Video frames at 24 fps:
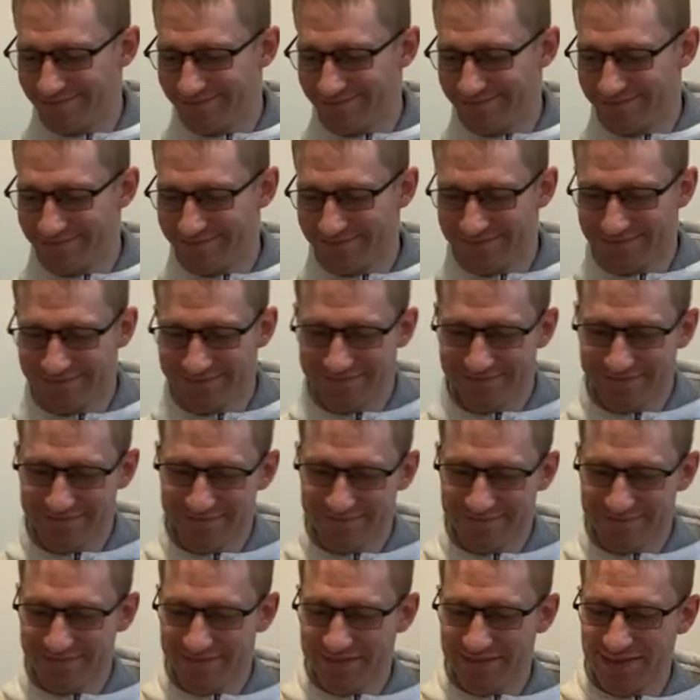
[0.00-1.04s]

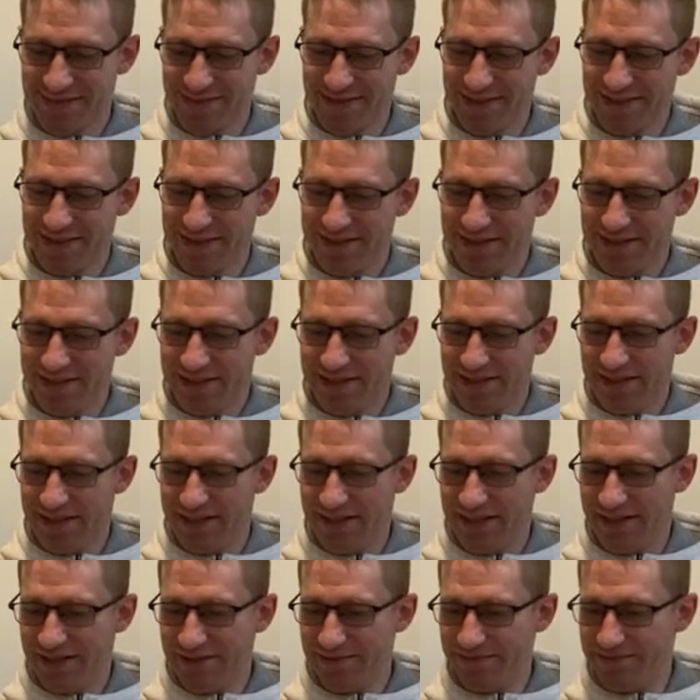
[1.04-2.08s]

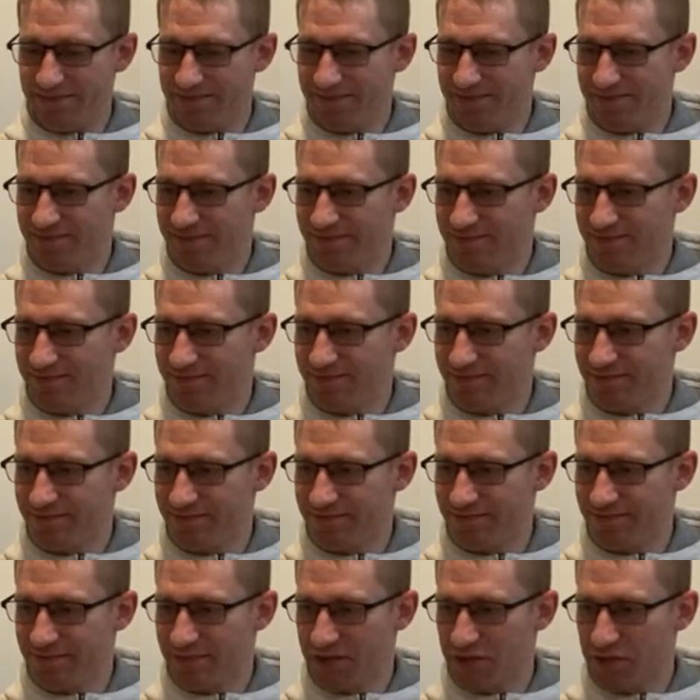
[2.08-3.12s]
The
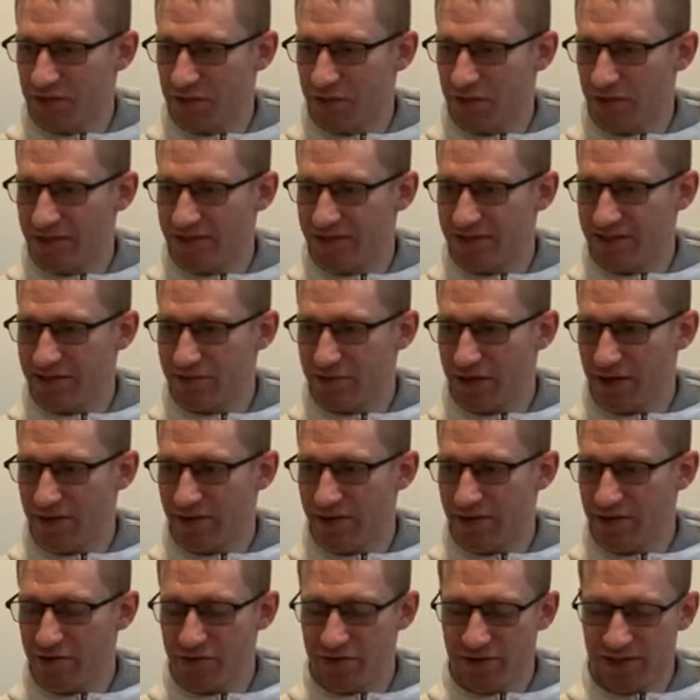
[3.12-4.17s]
real question is, would I
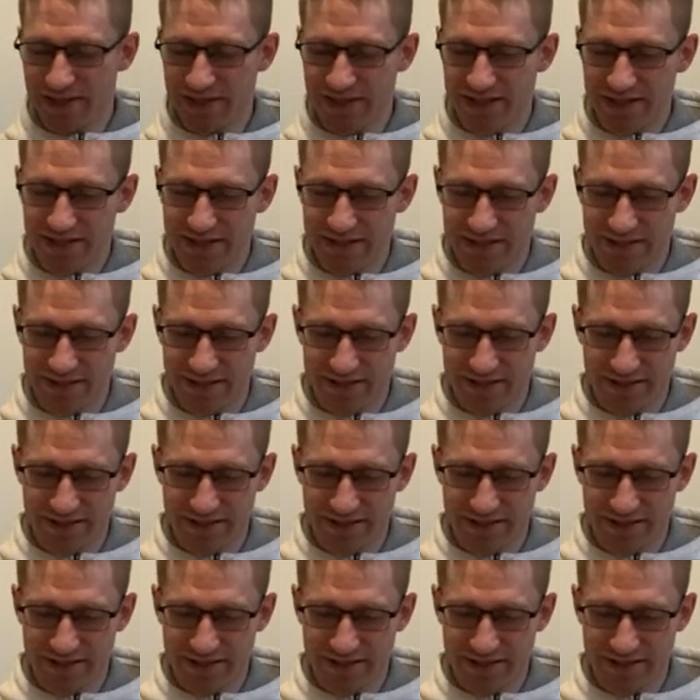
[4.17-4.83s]
rather drink this